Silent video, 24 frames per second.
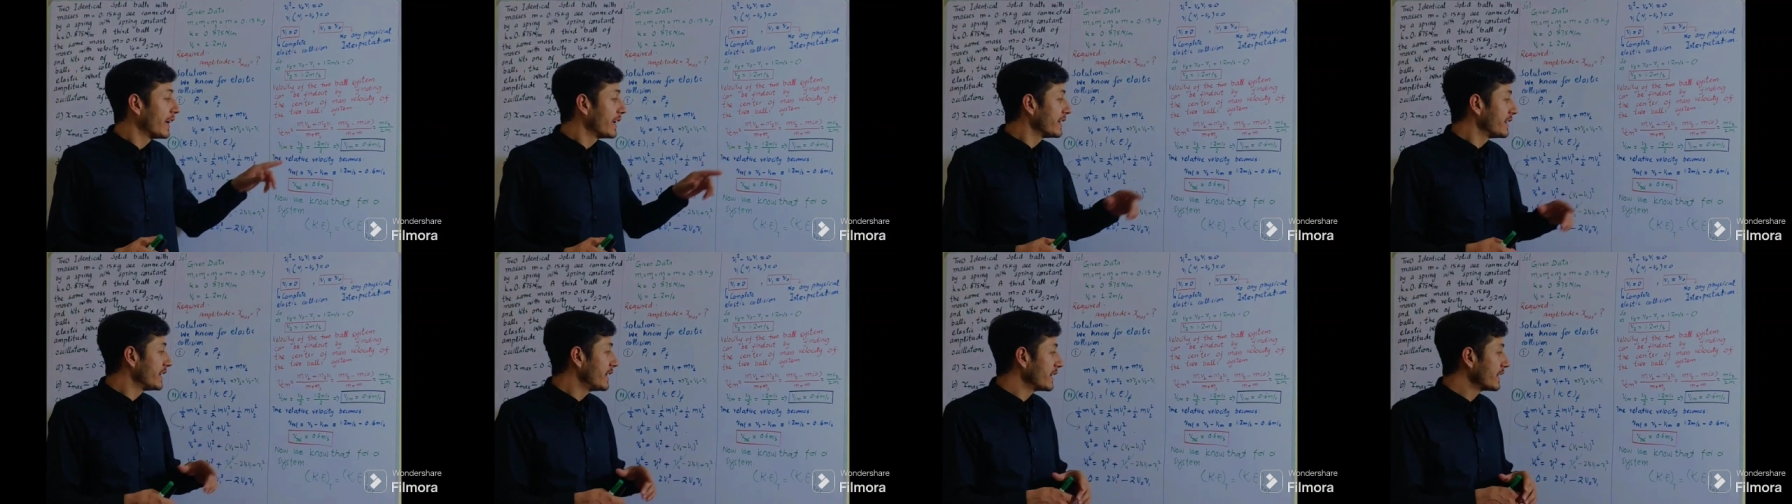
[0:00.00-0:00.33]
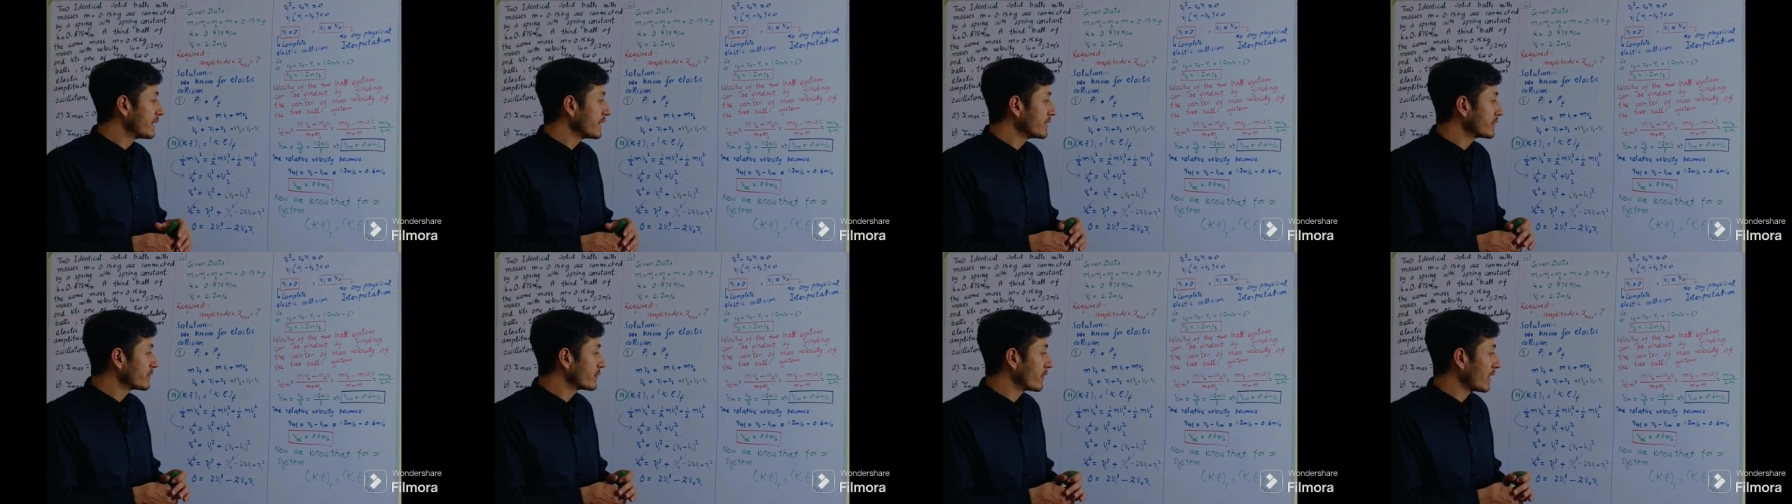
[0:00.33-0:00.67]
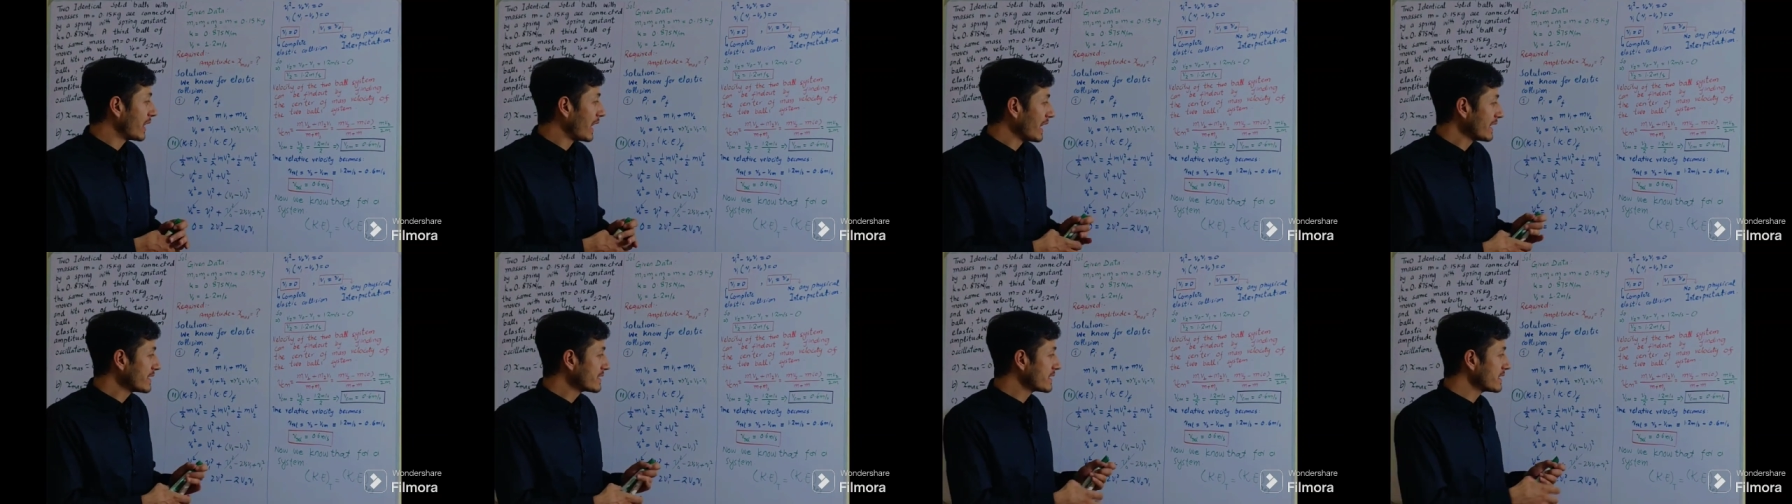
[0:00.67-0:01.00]
that is
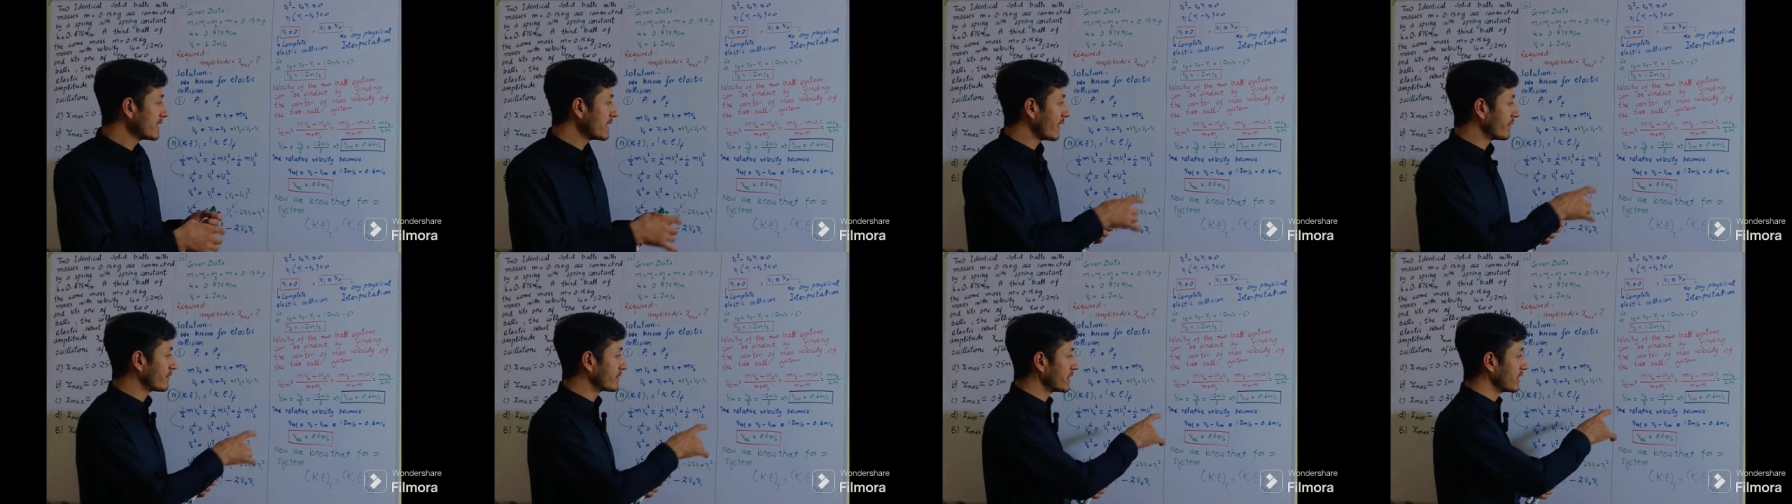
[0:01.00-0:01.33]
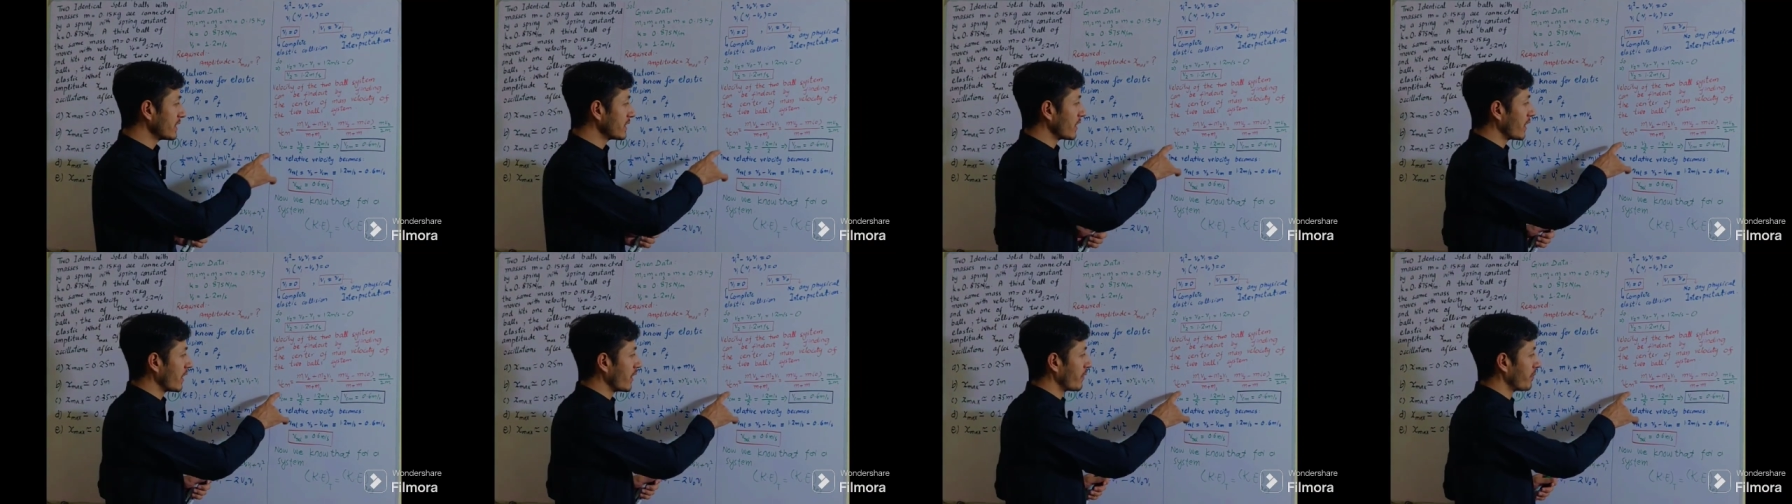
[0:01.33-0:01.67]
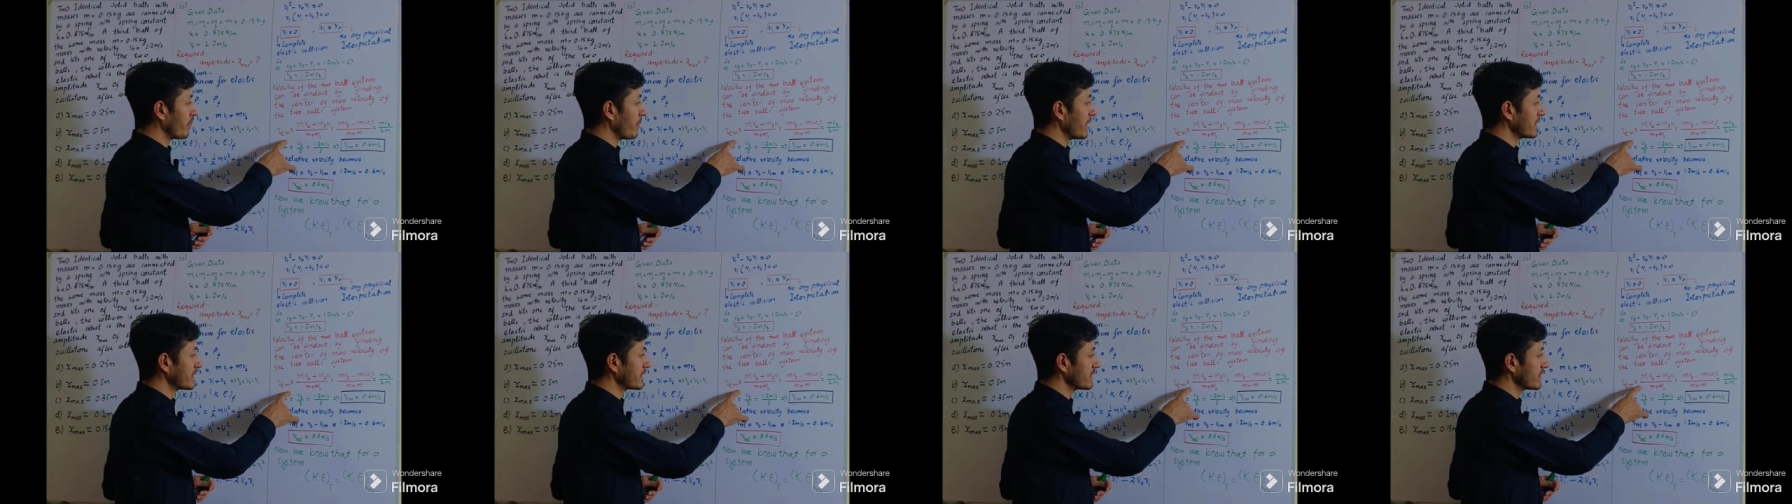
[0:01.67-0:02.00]
velocity of center of
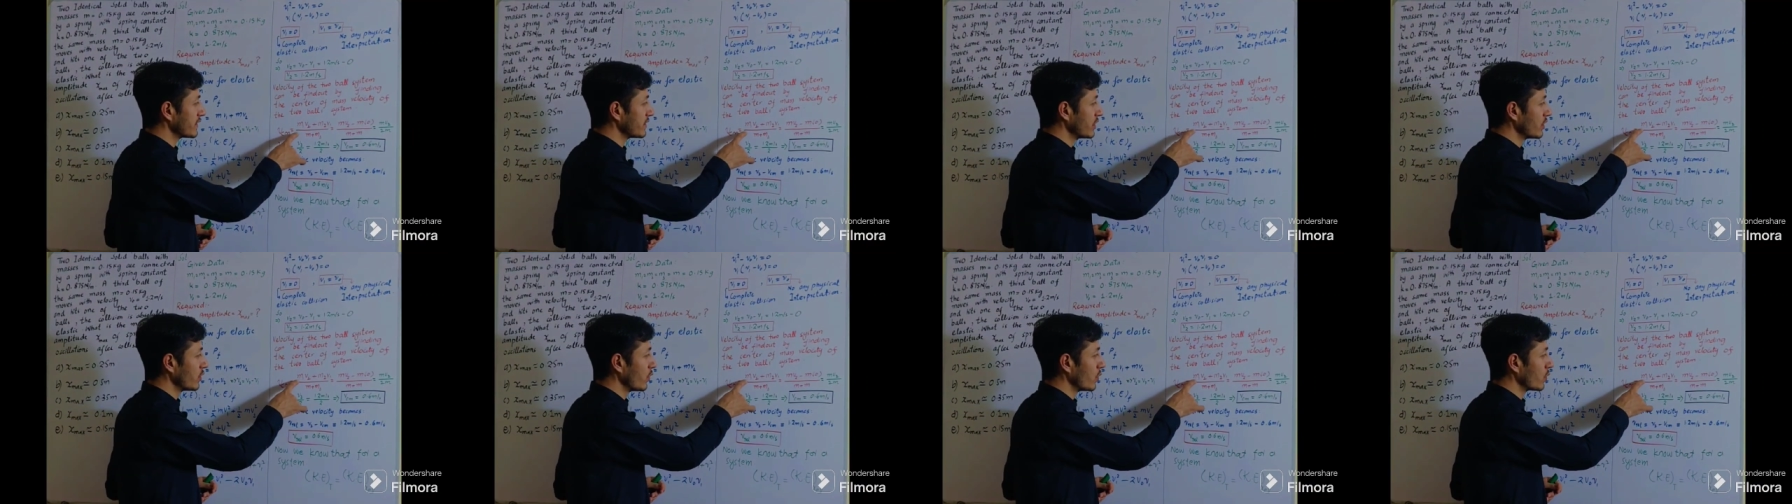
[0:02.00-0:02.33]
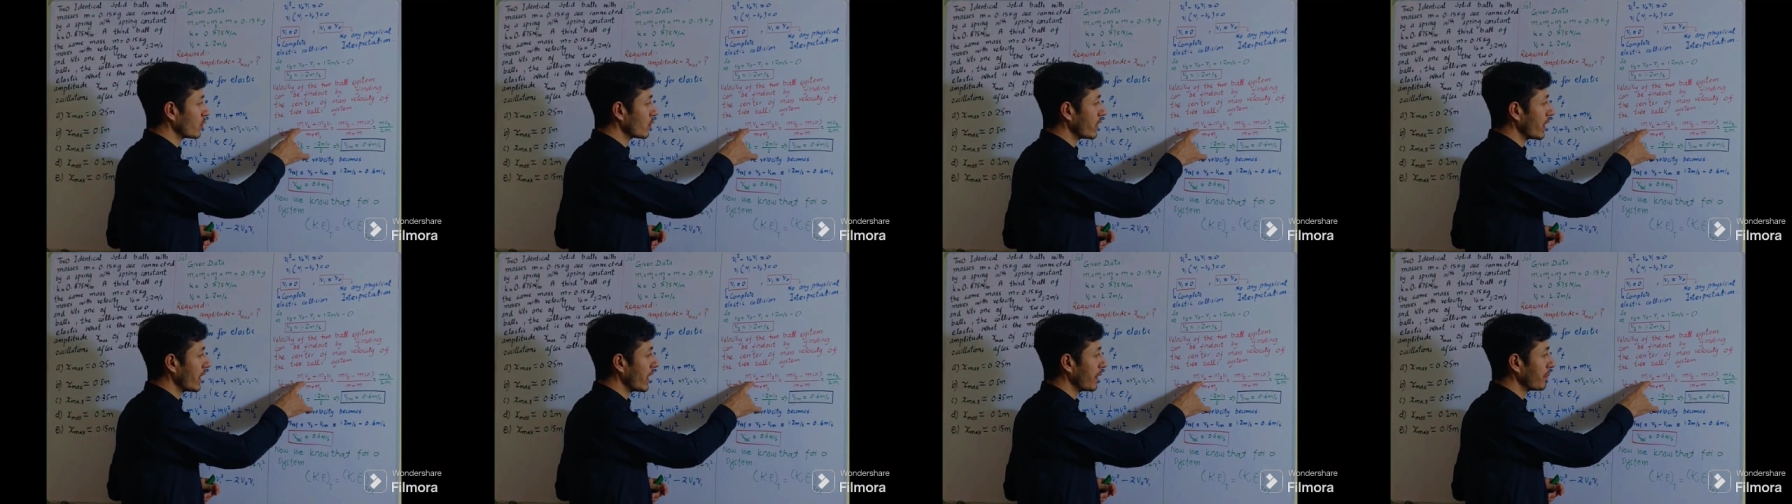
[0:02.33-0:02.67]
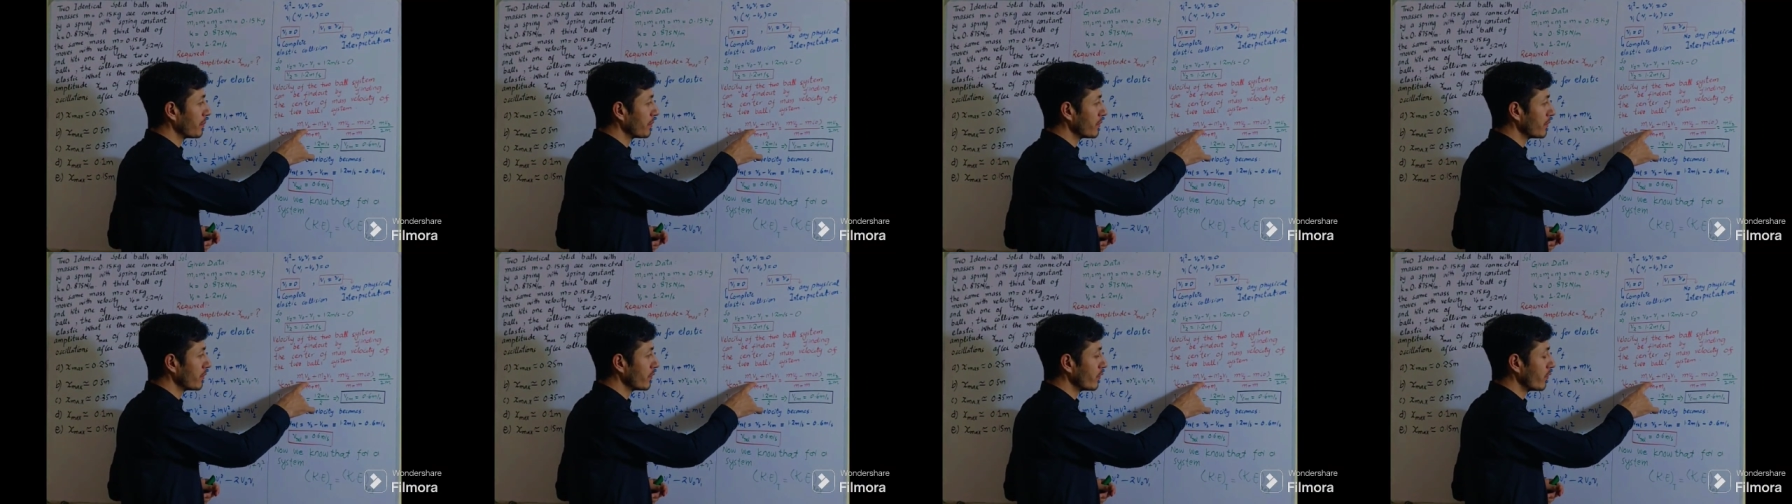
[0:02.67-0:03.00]
mass is equal to the
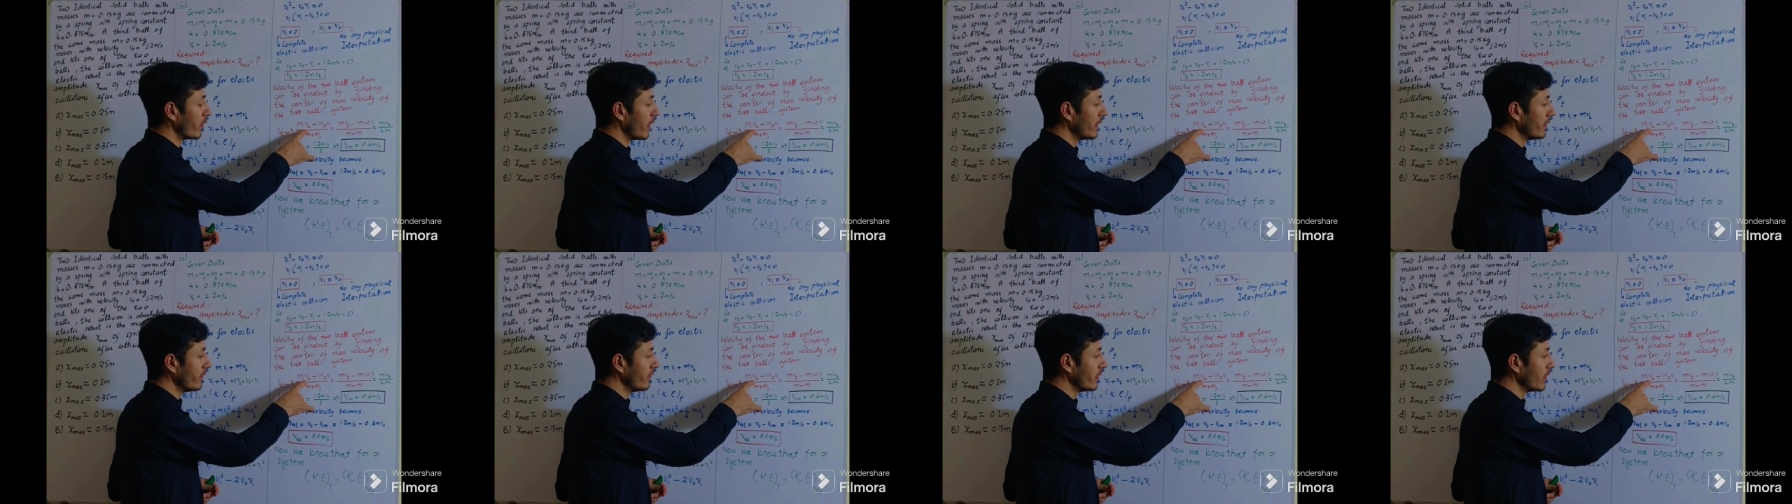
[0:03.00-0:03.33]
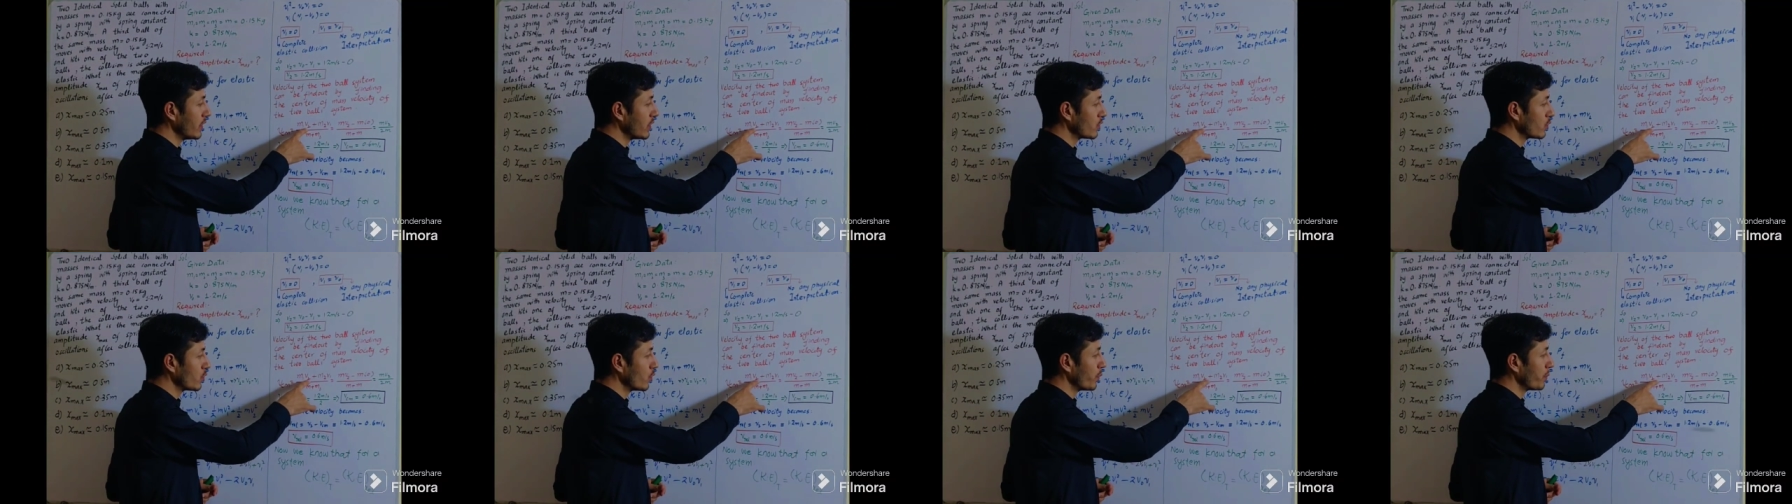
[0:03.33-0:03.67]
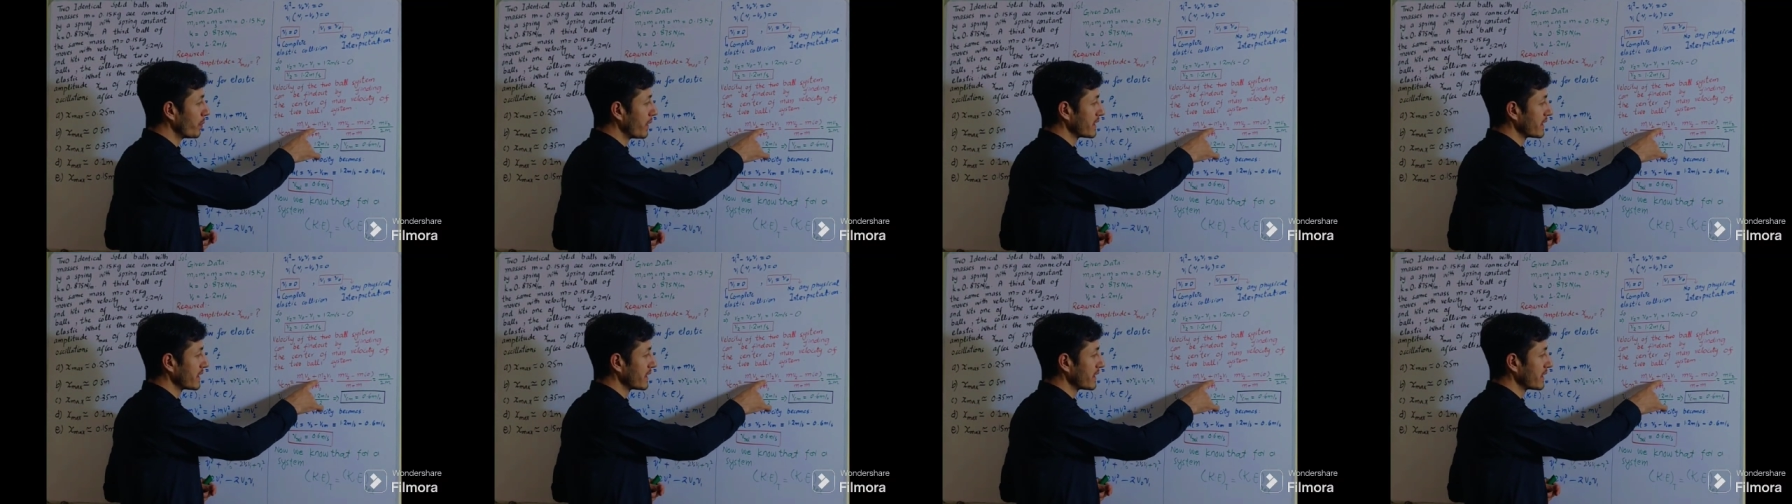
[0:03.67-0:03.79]
m1v2